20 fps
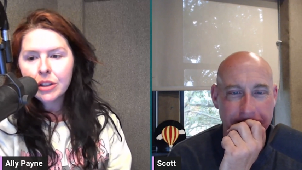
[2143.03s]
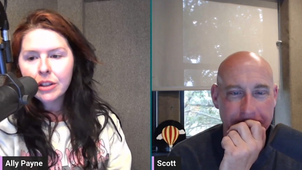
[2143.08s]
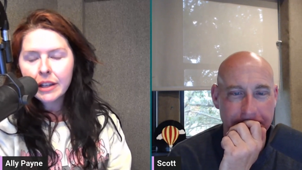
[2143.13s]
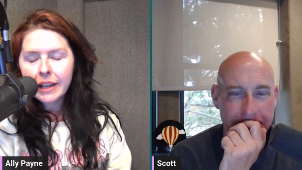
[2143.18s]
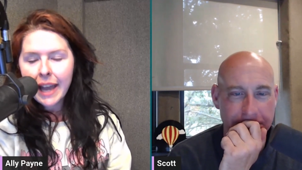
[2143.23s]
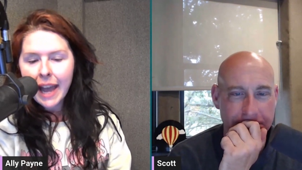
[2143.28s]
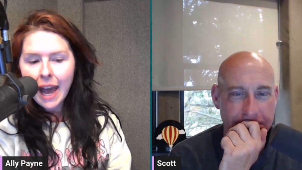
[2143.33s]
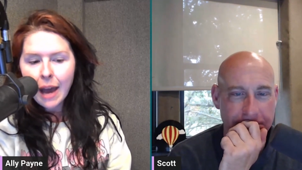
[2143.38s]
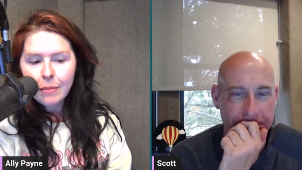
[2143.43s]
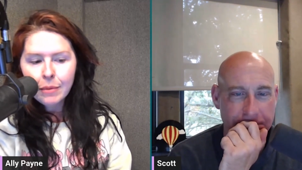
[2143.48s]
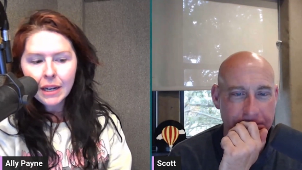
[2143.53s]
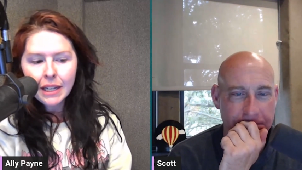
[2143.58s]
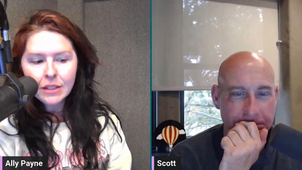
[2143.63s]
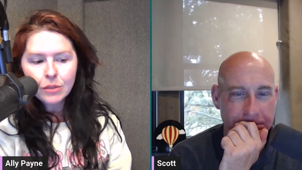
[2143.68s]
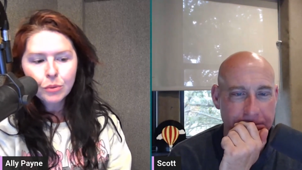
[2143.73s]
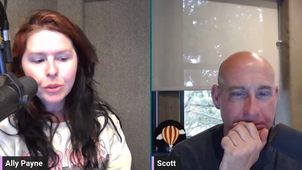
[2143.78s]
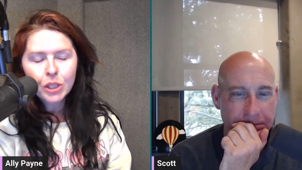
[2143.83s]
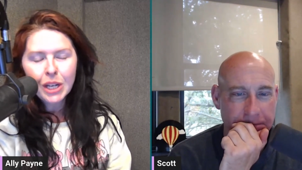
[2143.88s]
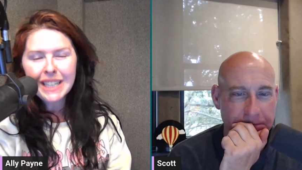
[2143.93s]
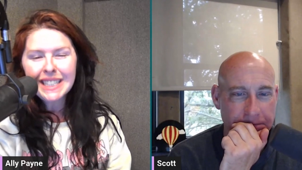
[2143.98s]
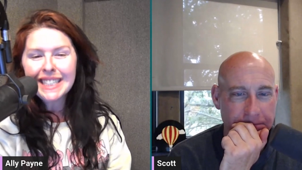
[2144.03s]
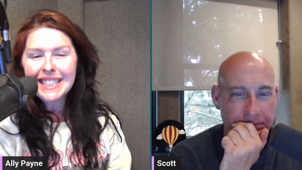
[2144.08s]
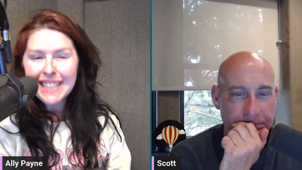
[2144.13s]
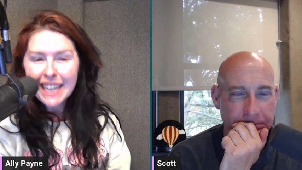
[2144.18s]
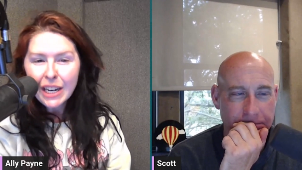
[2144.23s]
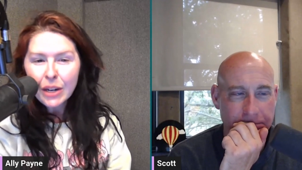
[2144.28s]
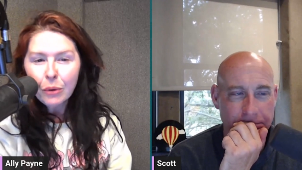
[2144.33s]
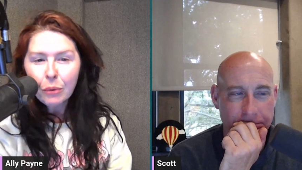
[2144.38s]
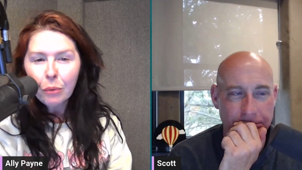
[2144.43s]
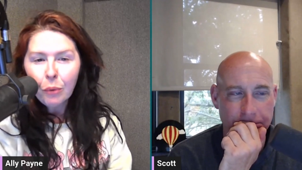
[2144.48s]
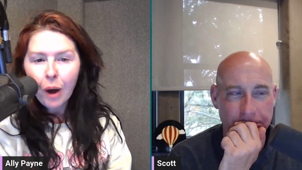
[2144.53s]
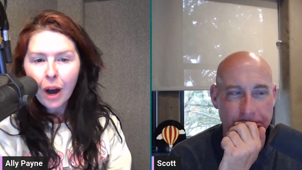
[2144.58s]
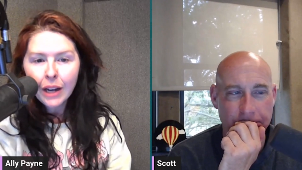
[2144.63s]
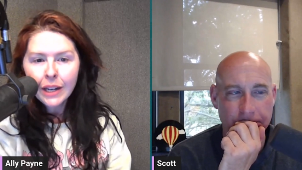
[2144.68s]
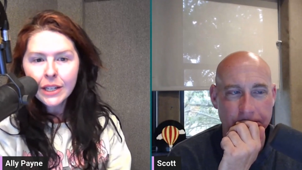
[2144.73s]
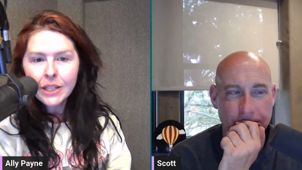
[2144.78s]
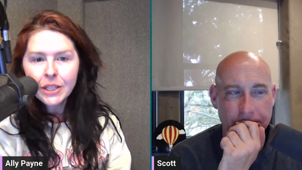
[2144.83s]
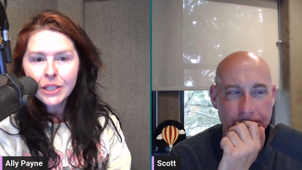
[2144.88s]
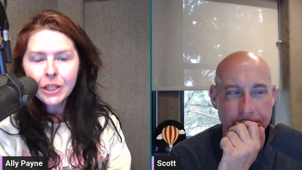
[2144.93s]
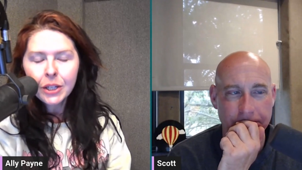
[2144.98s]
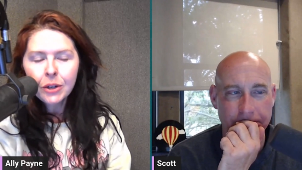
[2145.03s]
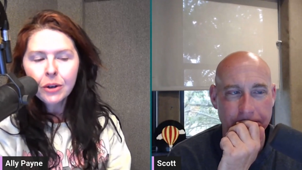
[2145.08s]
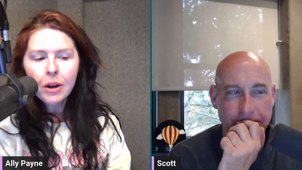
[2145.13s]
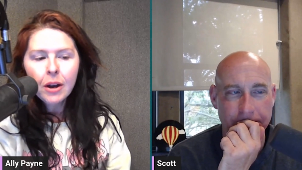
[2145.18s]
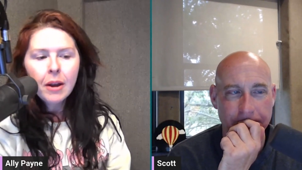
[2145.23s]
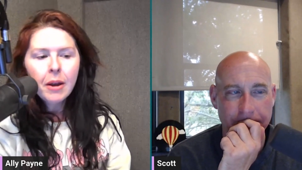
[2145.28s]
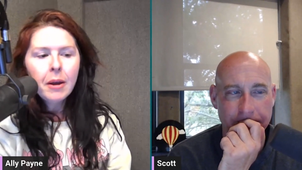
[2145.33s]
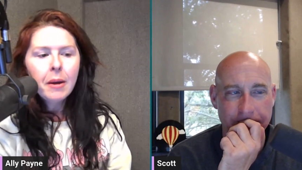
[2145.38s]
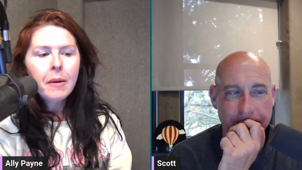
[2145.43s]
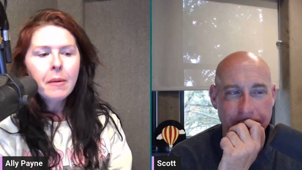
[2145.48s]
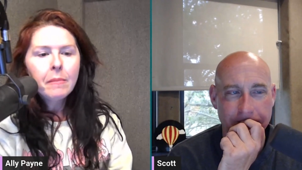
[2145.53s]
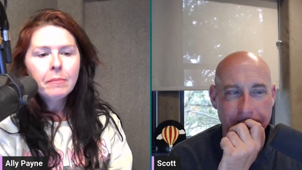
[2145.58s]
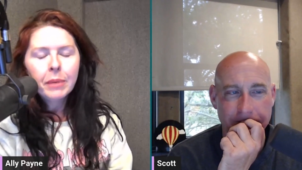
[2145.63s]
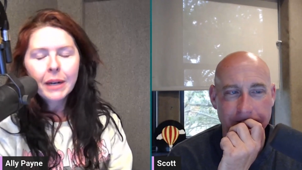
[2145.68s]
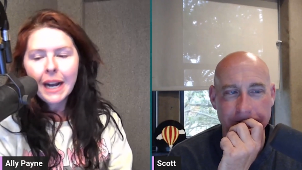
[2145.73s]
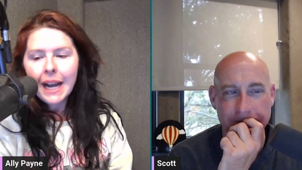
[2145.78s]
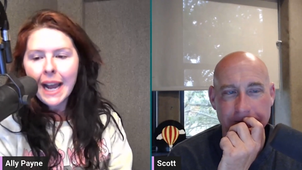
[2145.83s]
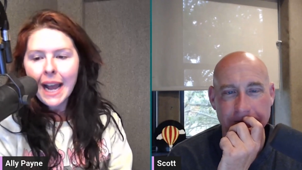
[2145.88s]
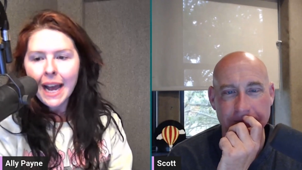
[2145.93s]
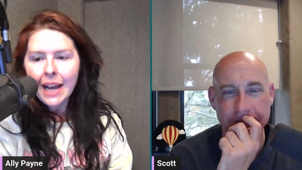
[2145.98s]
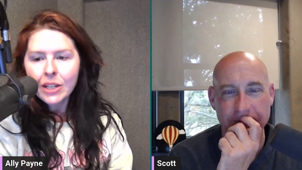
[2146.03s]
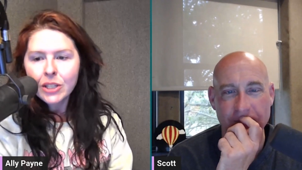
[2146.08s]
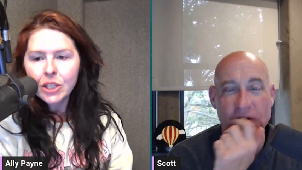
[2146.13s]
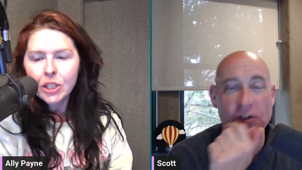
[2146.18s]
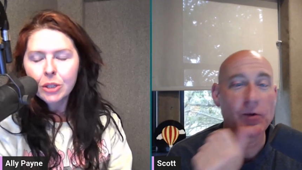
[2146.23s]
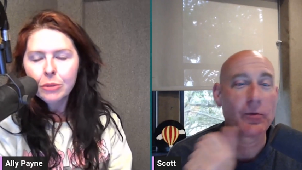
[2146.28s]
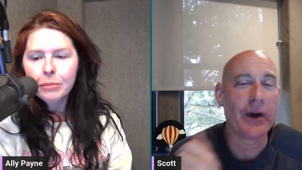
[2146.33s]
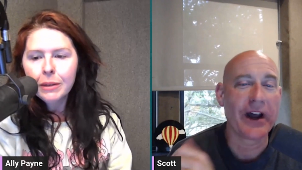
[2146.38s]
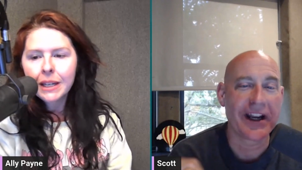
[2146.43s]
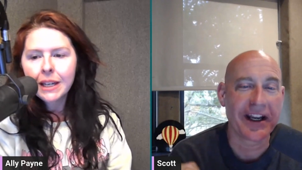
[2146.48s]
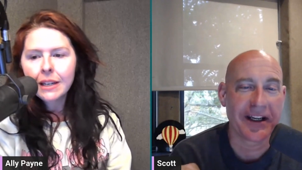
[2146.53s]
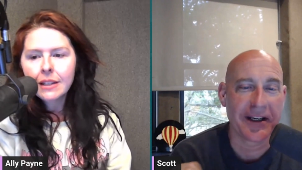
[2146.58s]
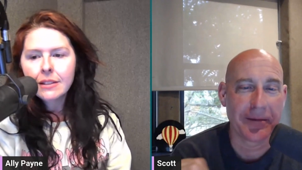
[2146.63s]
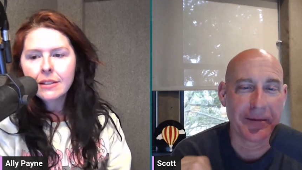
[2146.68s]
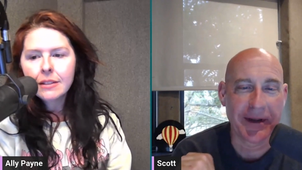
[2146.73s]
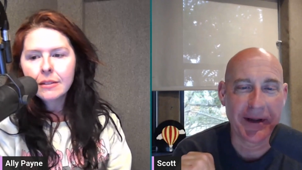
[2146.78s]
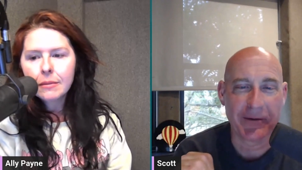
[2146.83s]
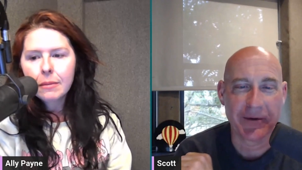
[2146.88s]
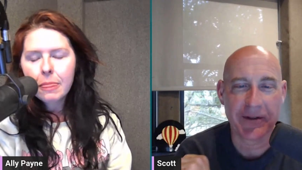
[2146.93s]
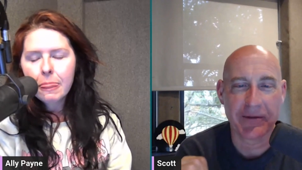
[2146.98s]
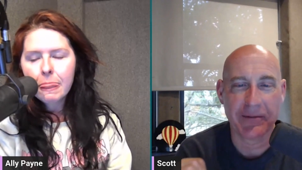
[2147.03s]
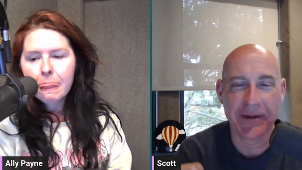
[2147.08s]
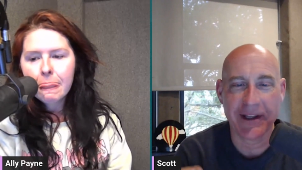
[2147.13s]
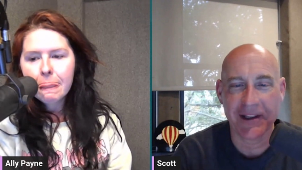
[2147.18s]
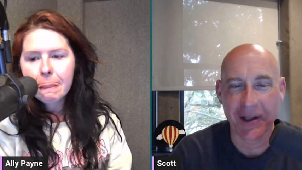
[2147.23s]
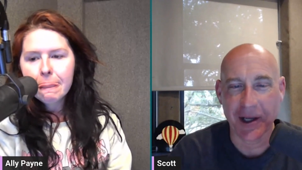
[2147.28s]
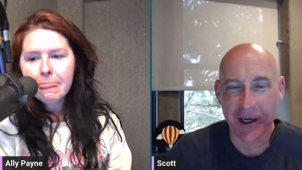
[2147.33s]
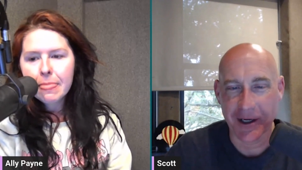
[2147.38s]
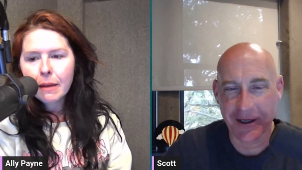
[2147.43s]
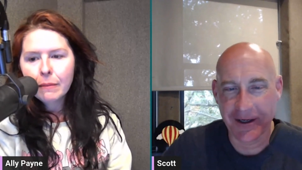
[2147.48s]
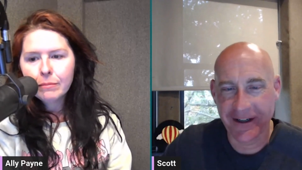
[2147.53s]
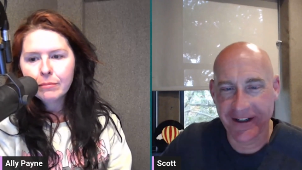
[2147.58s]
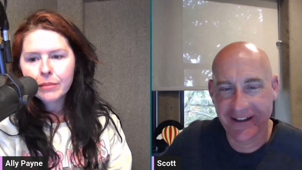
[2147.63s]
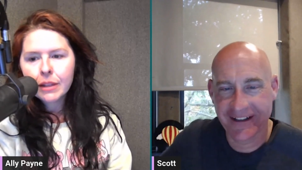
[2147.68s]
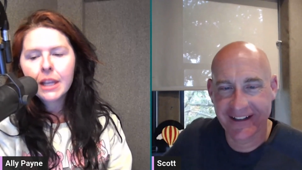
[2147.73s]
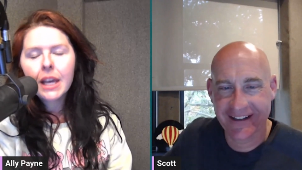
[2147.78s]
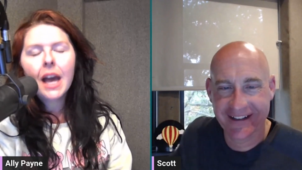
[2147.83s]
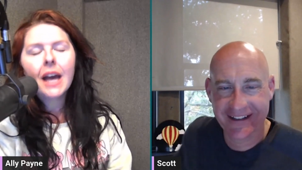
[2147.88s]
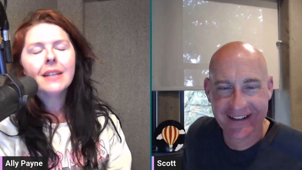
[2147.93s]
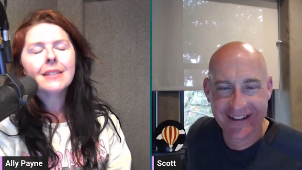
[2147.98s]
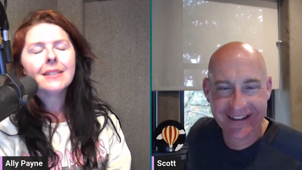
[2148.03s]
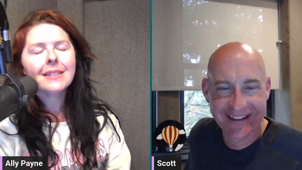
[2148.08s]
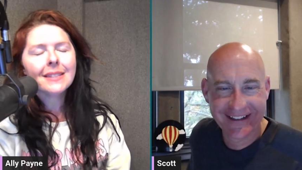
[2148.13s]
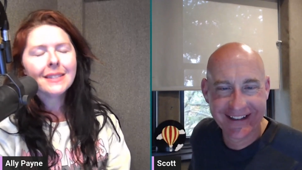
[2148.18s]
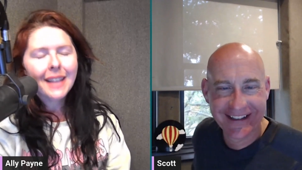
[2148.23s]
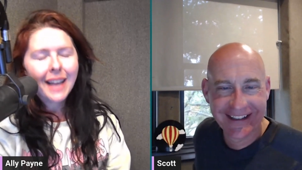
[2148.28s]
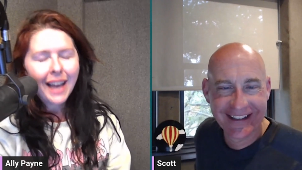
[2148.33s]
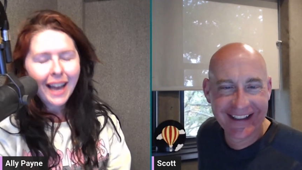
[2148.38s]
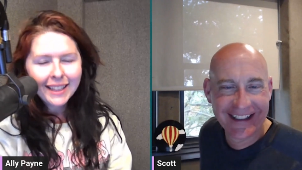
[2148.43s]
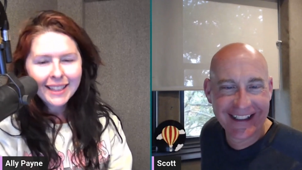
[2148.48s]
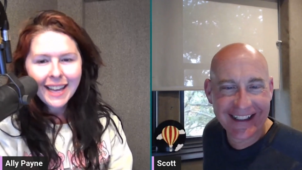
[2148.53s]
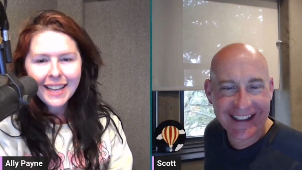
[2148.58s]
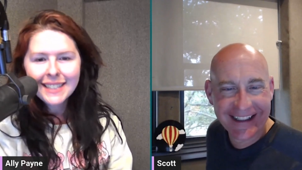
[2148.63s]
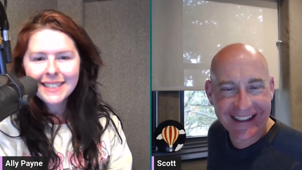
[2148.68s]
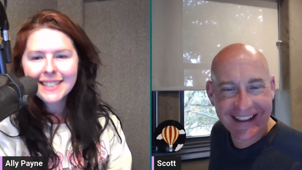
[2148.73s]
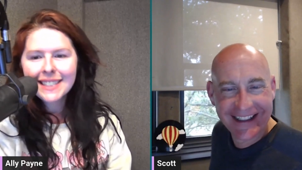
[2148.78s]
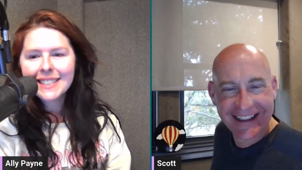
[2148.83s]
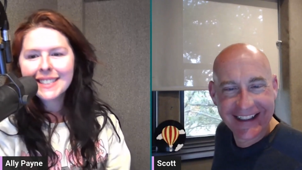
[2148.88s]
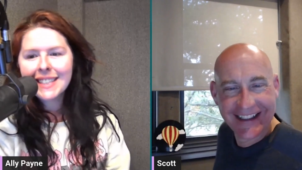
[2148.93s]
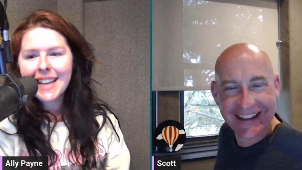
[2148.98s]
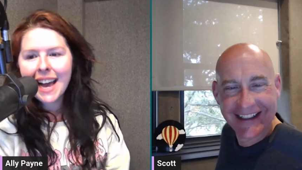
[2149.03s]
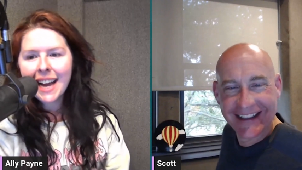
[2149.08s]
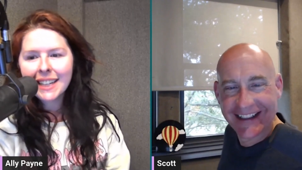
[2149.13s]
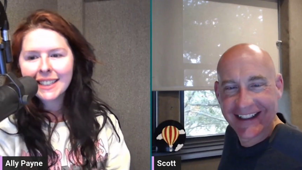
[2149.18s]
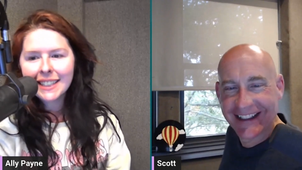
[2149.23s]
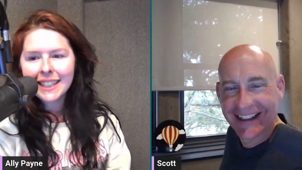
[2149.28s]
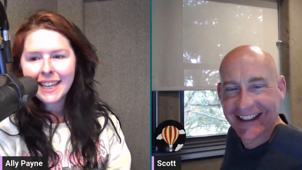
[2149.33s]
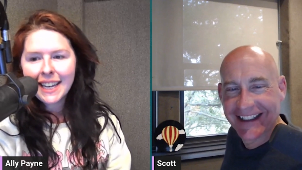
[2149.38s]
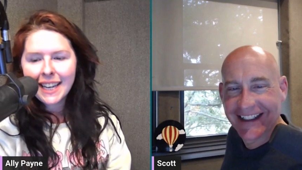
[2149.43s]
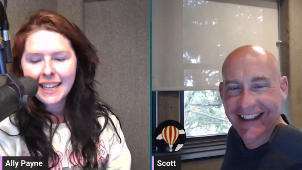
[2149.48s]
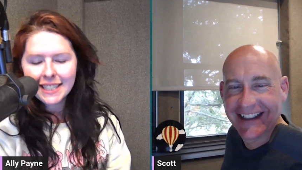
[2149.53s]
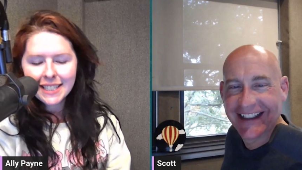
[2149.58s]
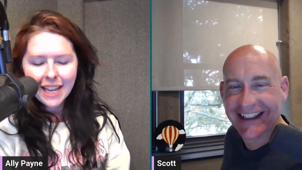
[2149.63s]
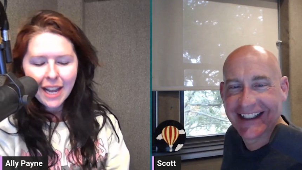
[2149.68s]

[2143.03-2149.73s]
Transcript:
Speaker 1: the cabinets, which I didn't want to do but I had to. She wanted because, to be
Speaker 2: with me longer.
Speaker 1: Yes, uh, that's exactly it.